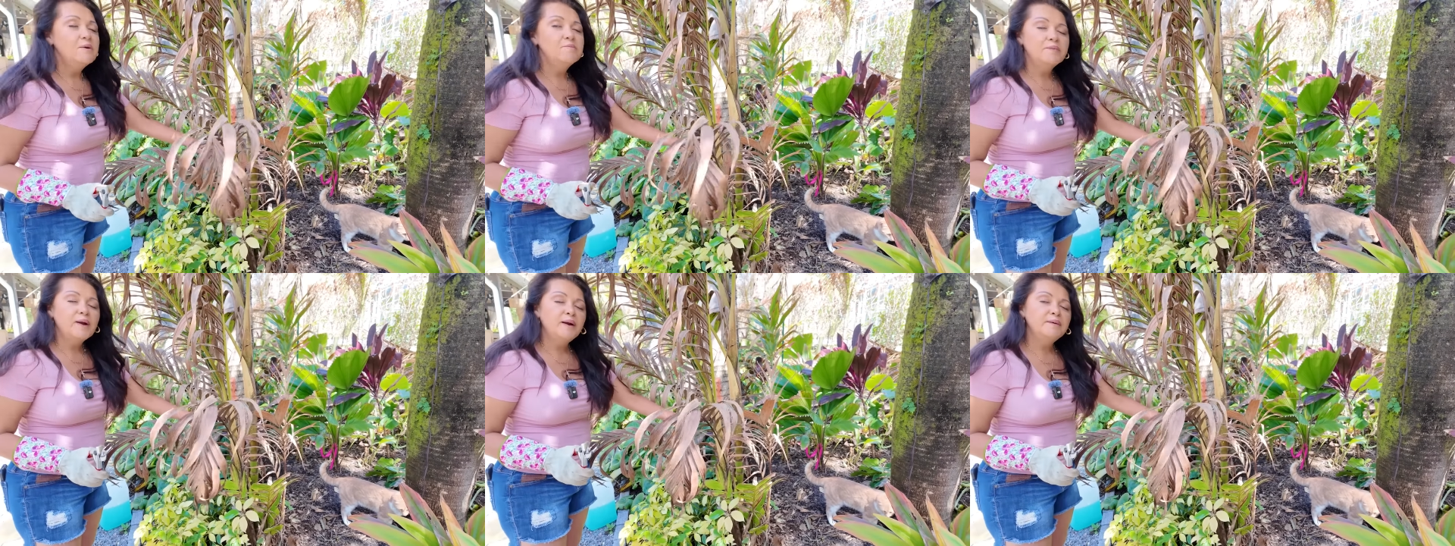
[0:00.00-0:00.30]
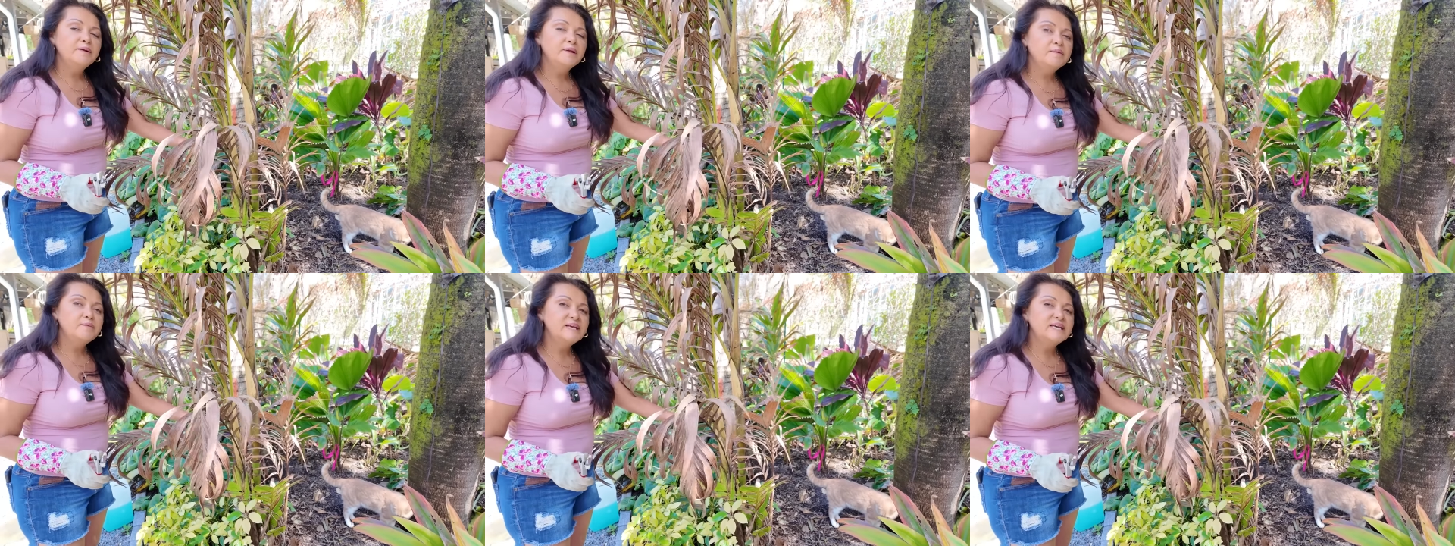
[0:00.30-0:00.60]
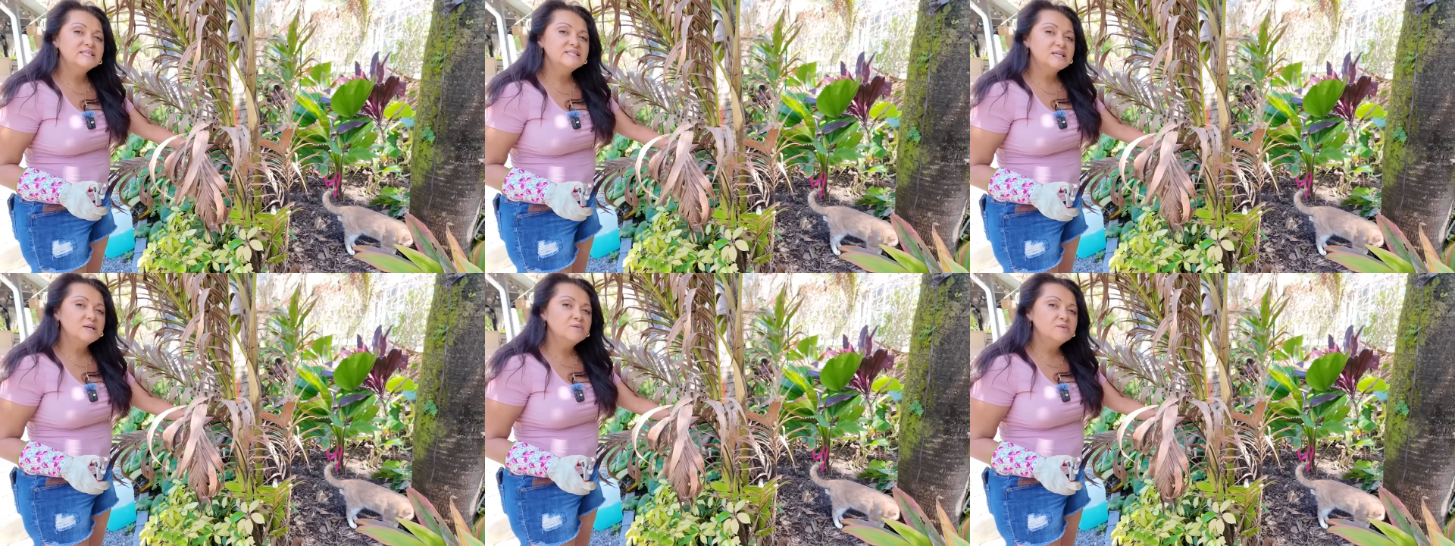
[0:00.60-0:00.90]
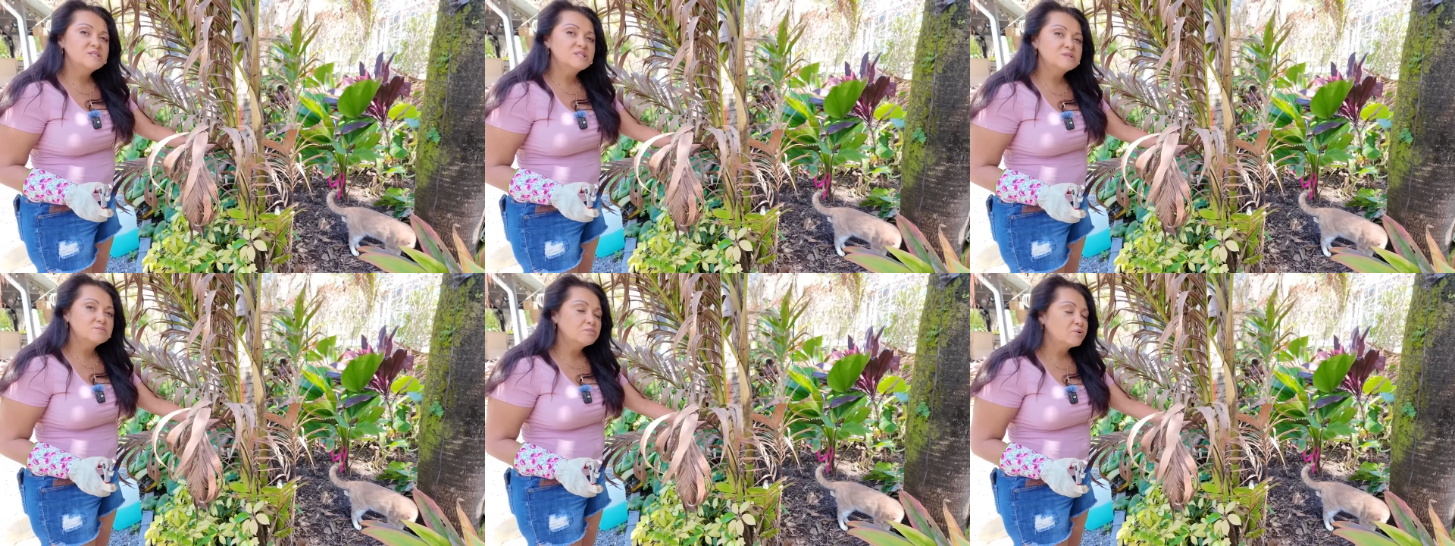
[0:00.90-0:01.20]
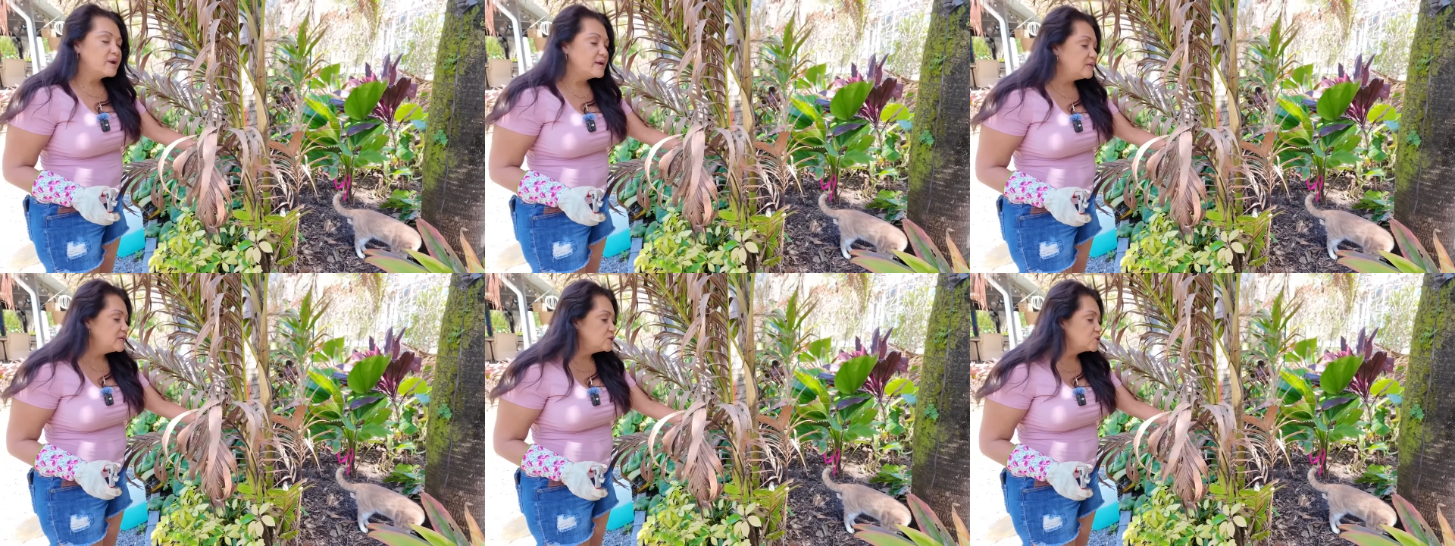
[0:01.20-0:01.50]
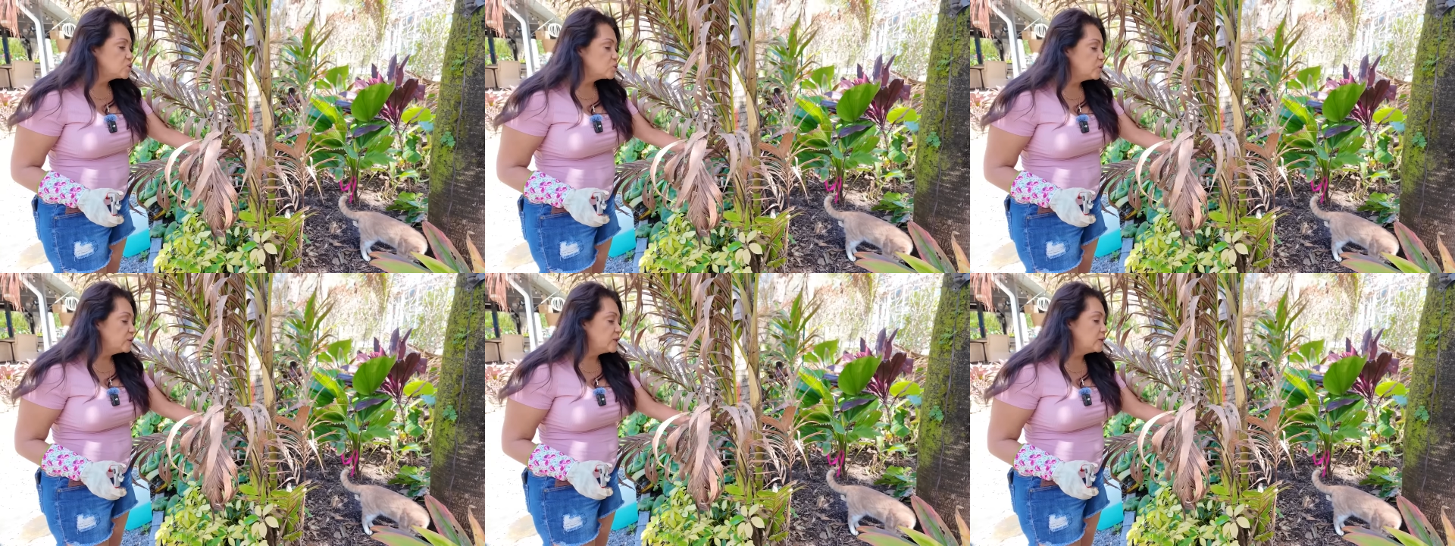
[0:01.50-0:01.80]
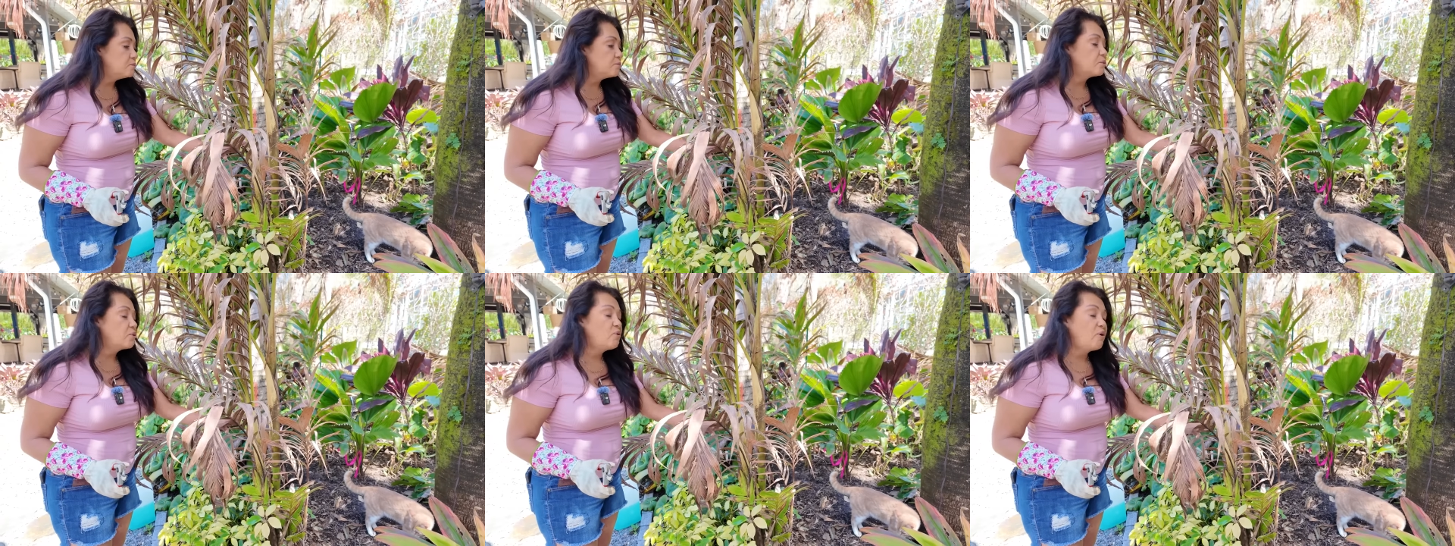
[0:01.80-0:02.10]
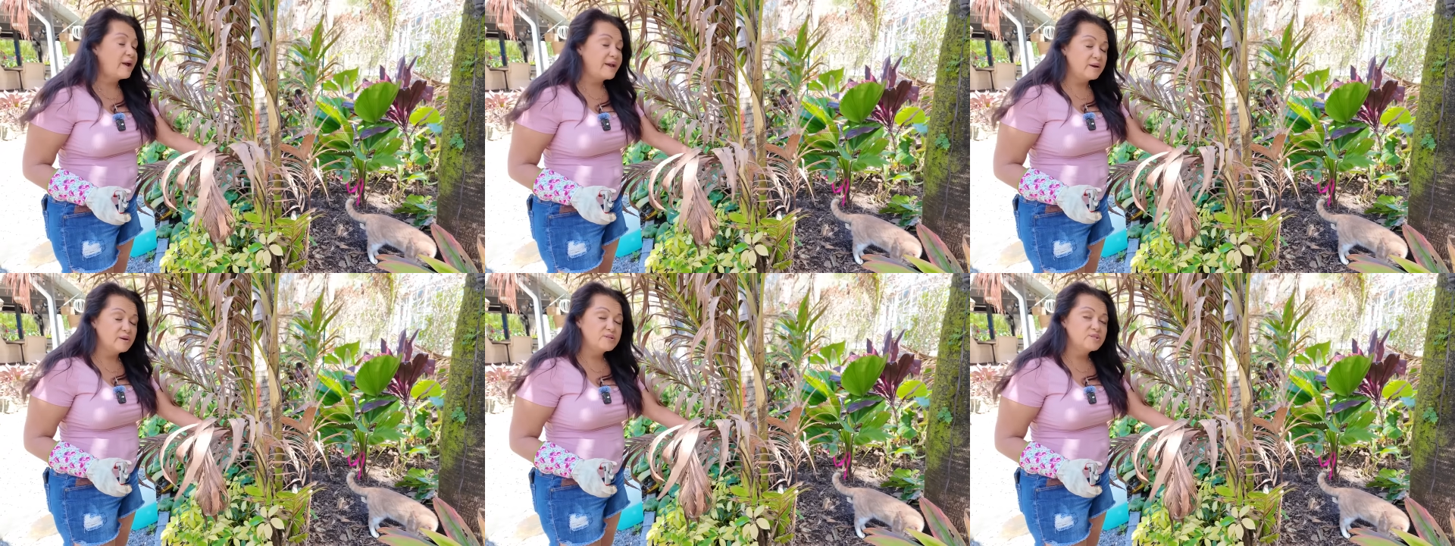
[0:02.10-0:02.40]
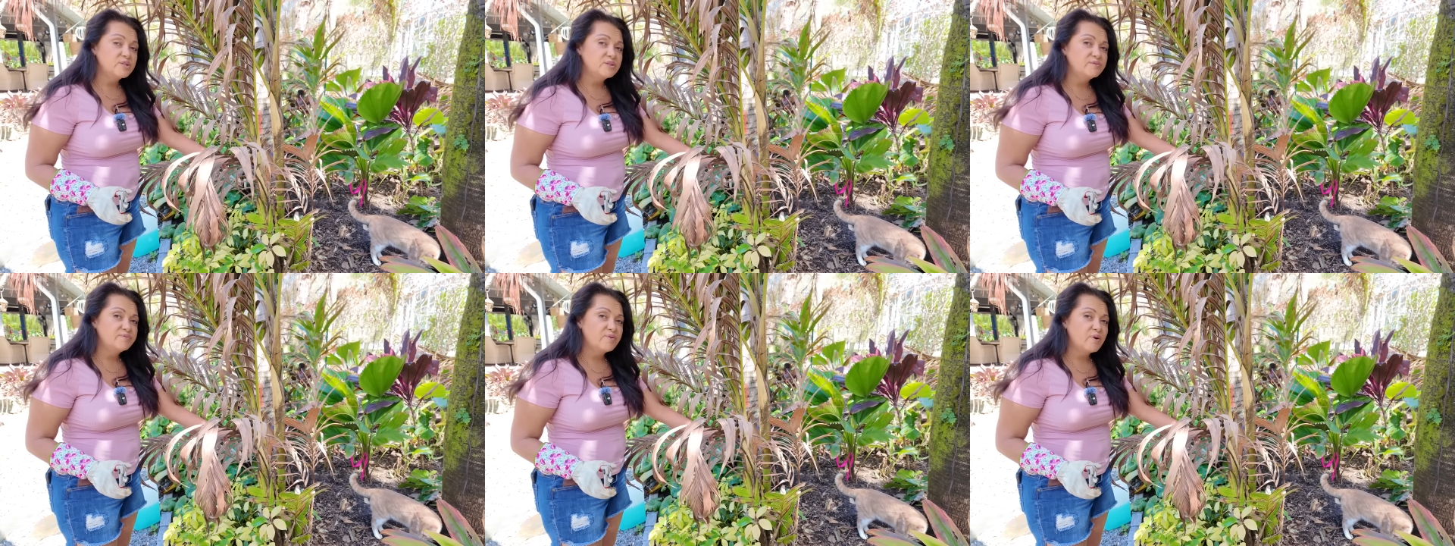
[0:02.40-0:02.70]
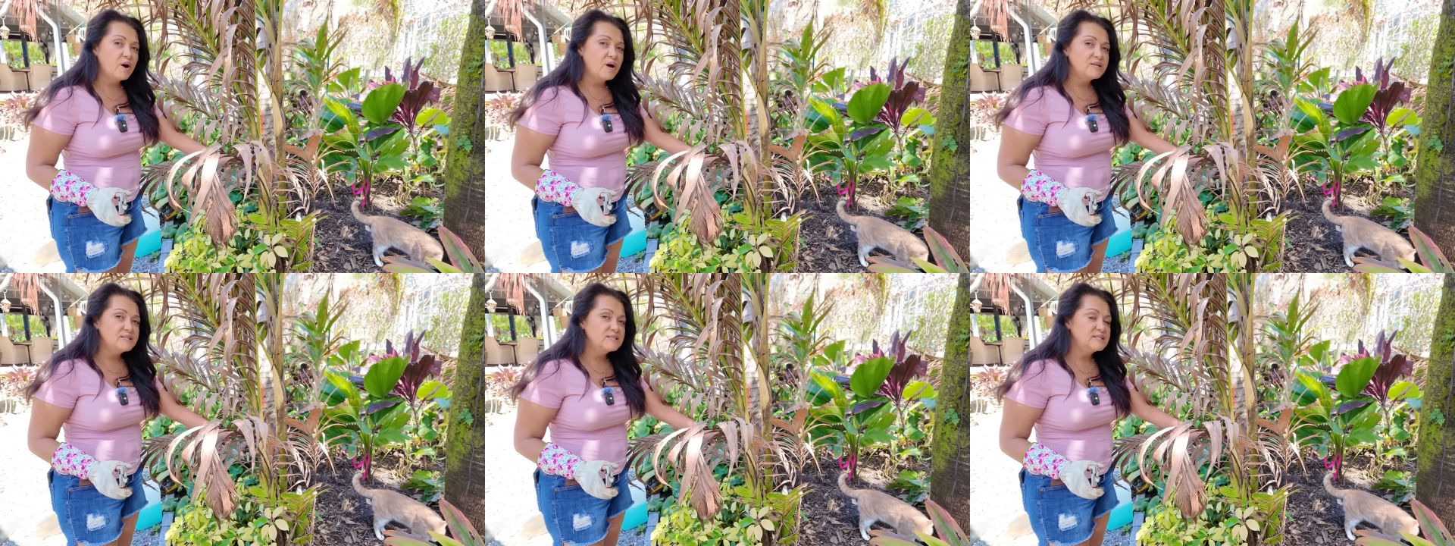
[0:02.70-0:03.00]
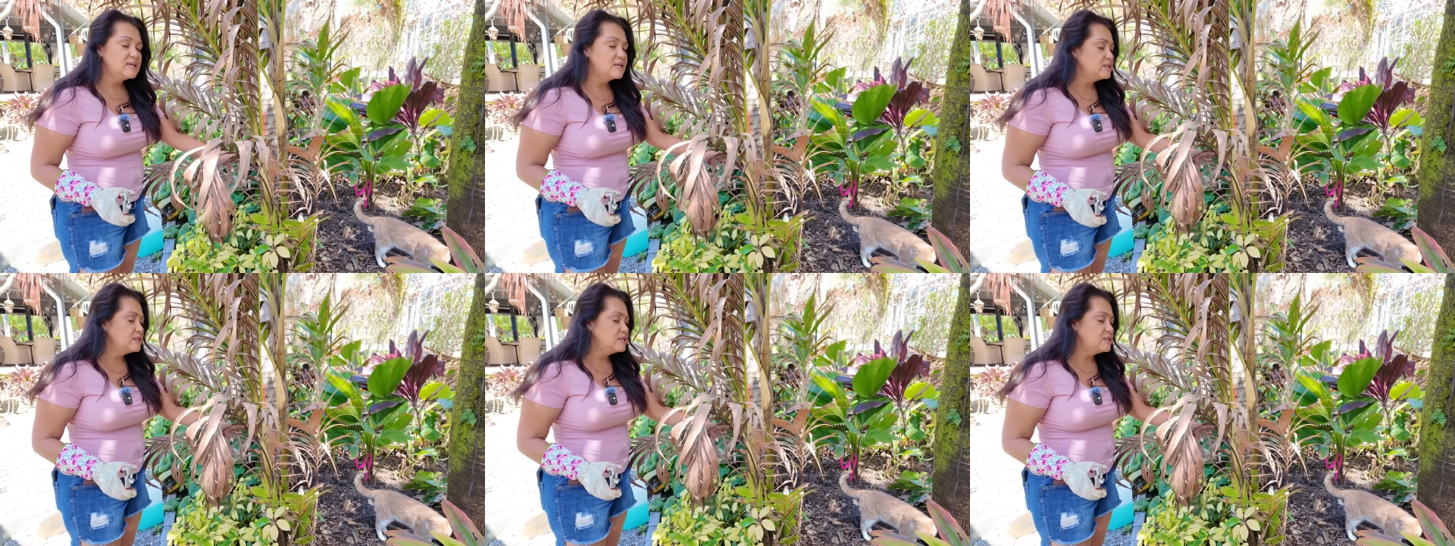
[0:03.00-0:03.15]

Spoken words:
probably because it was sprayed and treated prior to the frost